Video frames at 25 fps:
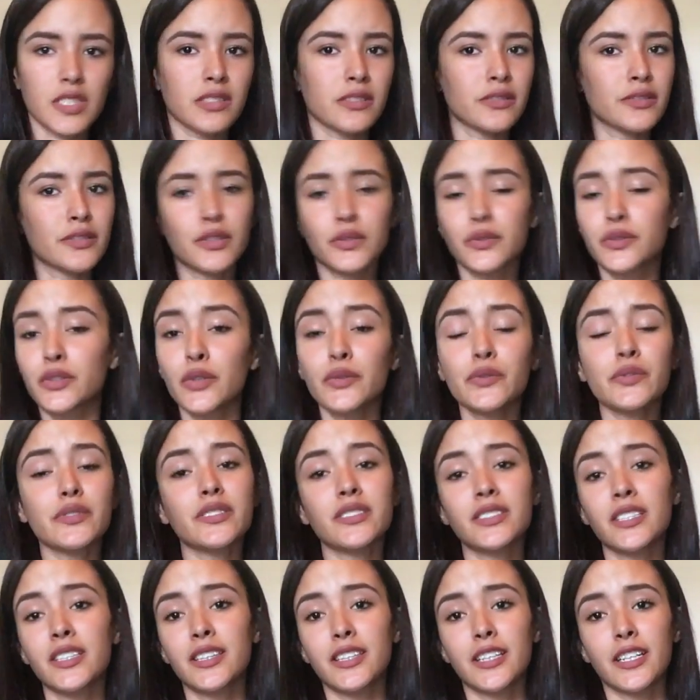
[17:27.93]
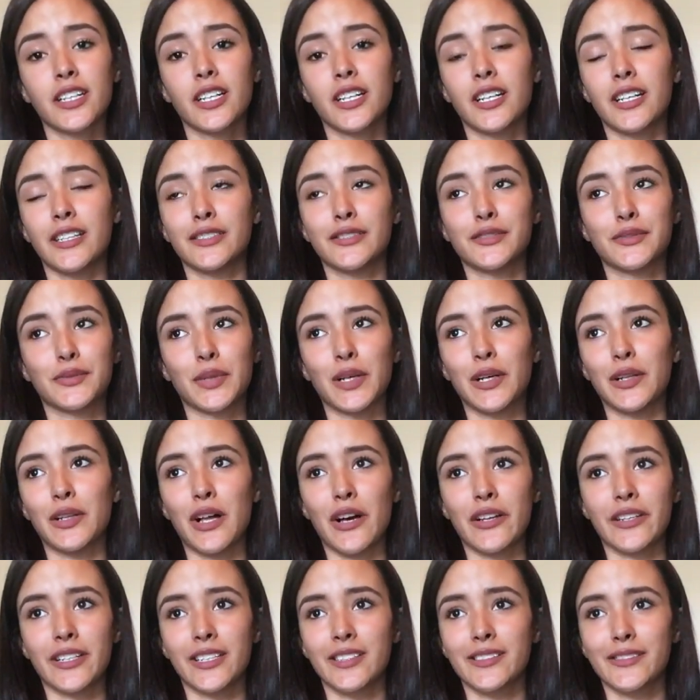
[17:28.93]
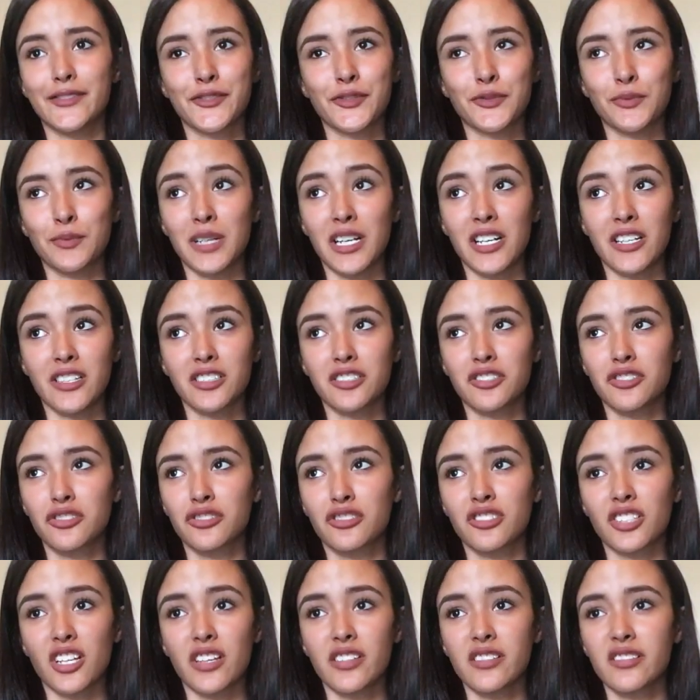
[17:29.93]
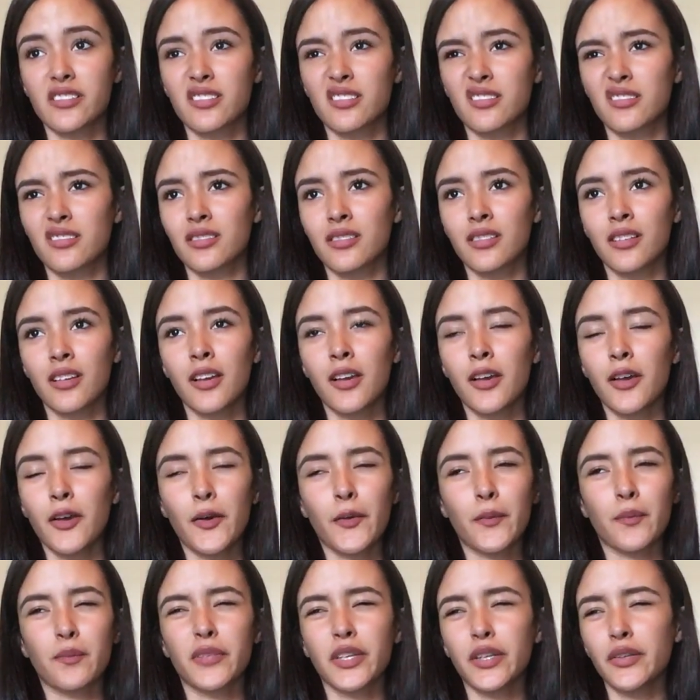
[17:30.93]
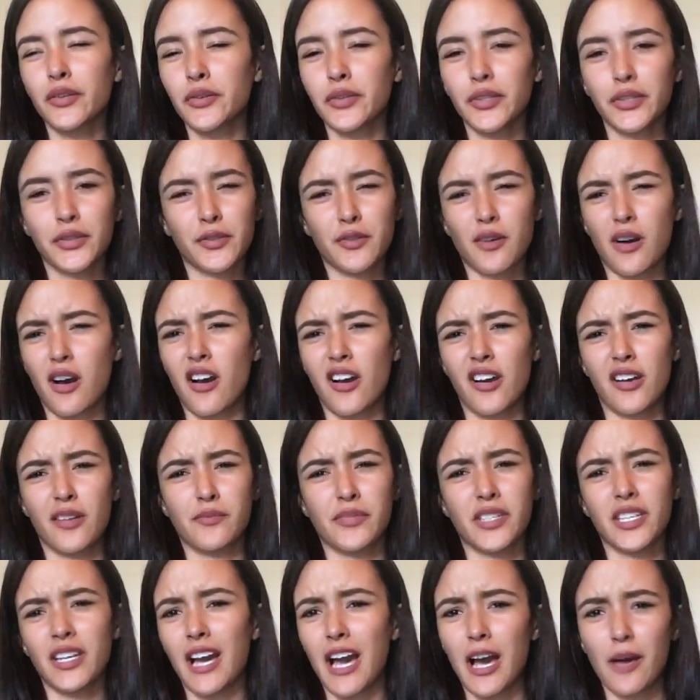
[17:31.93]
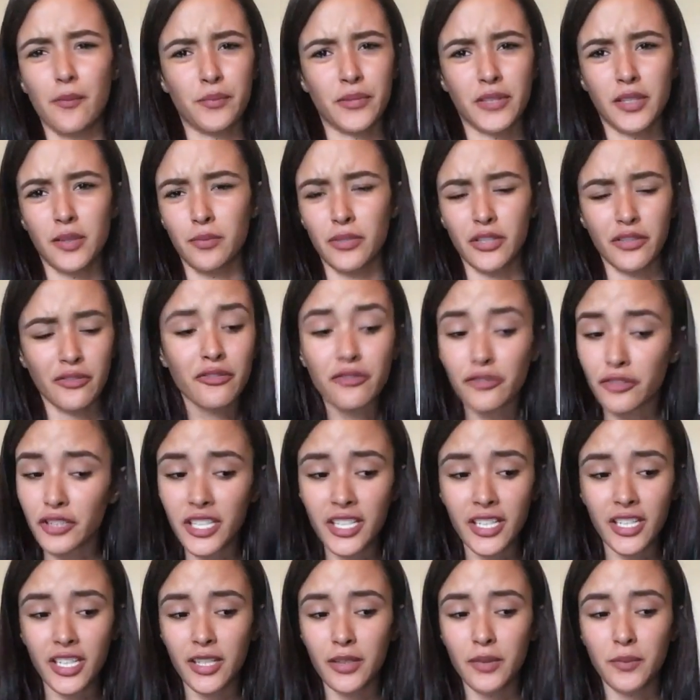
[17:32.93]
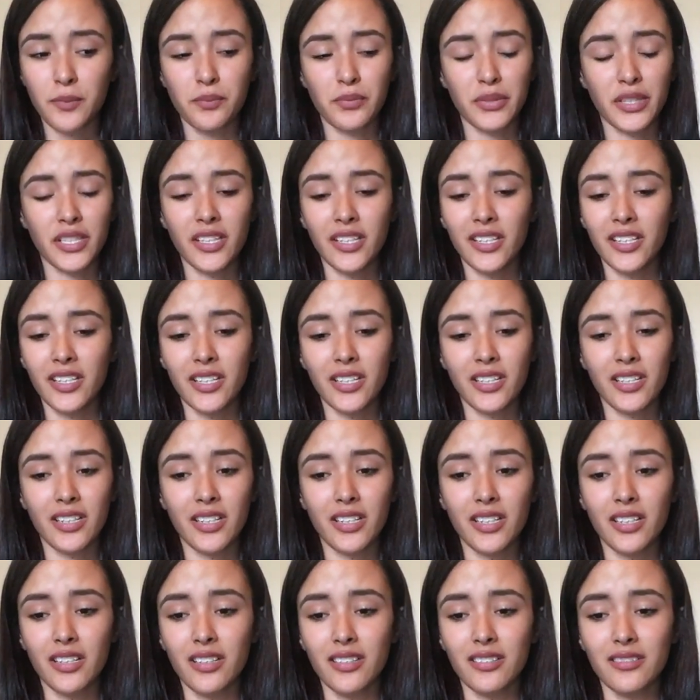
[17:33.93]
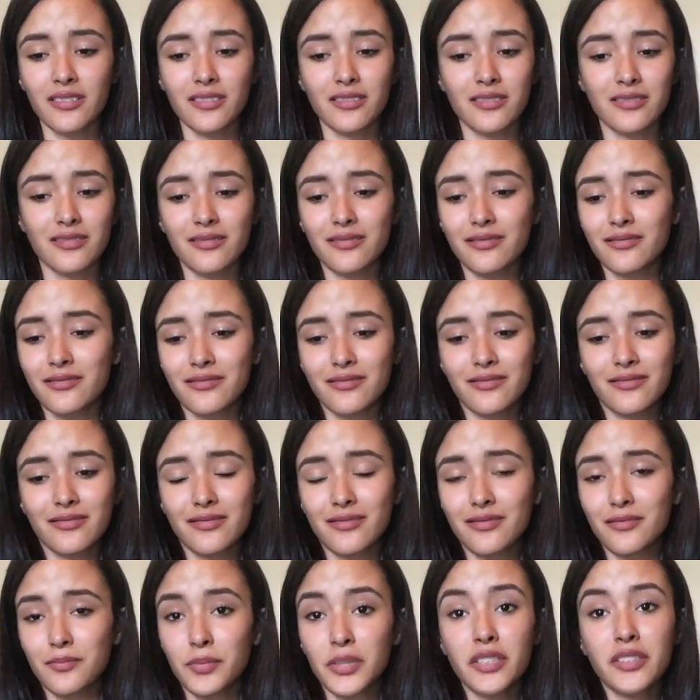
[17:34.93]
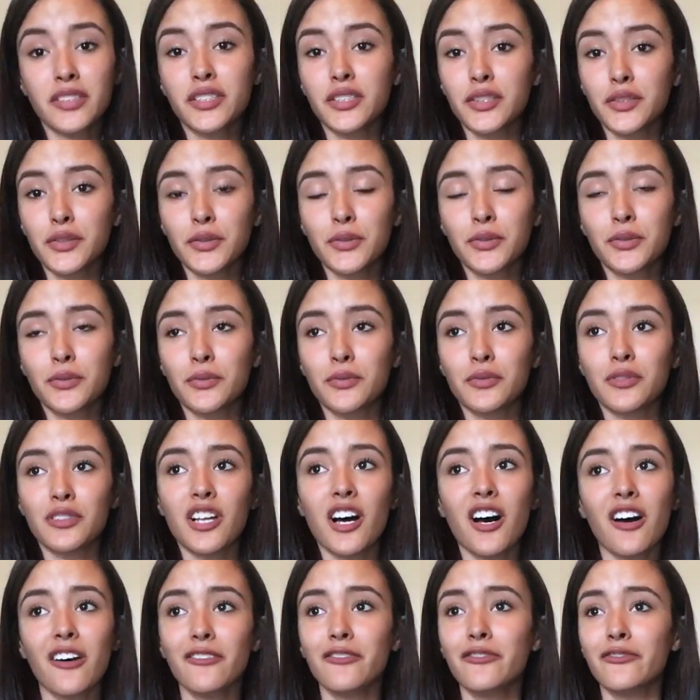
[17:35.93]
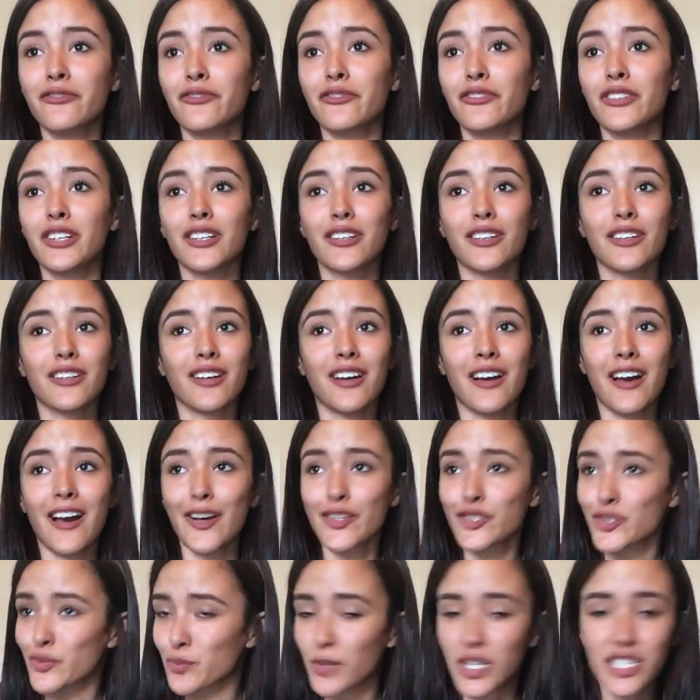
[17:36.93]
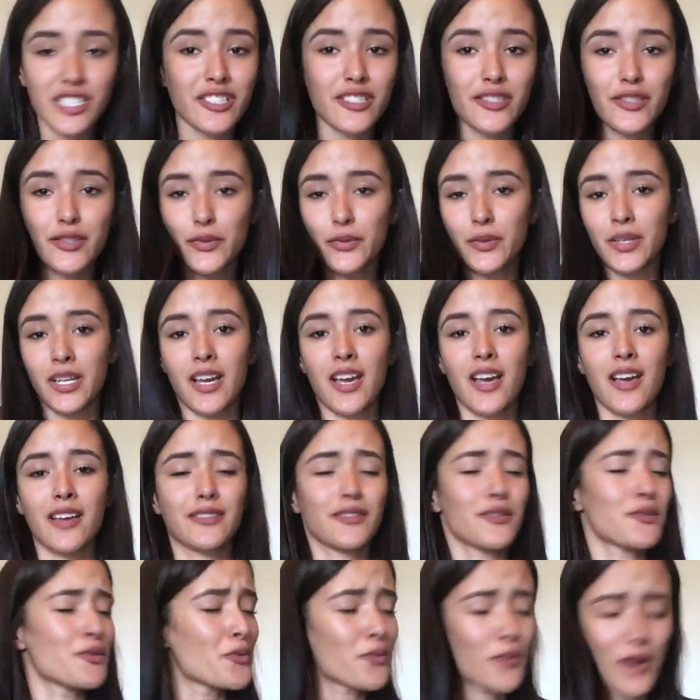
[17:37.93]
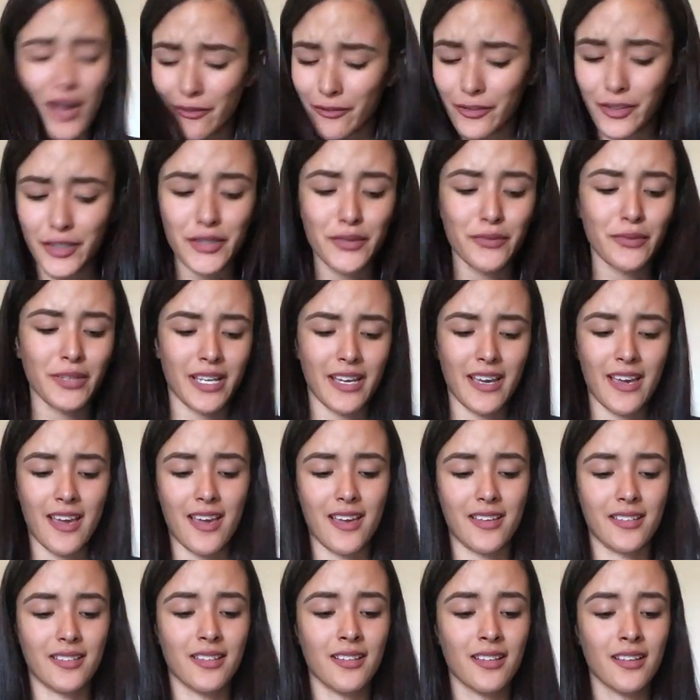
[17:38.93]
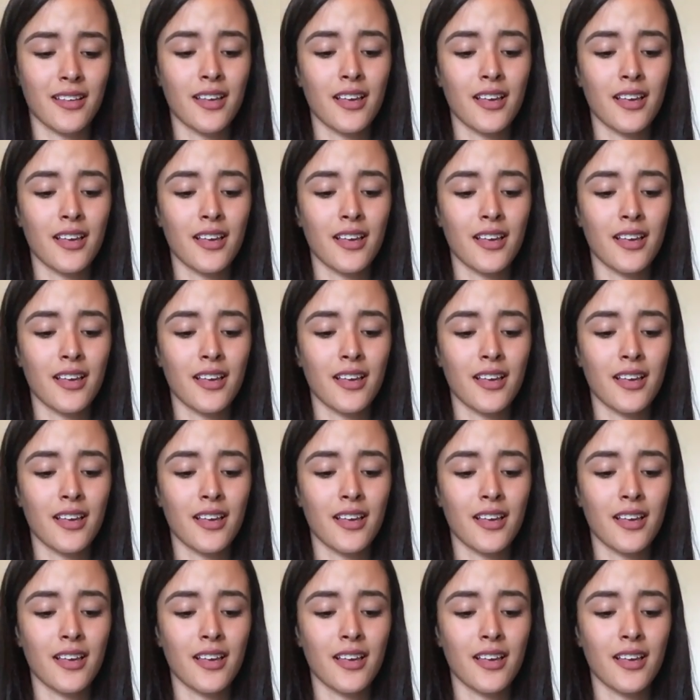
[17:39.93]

So don't sit there and dwell on it too much. Just be who you are. Be happy. Be free. Be you. Love as much as you can, whoever you can.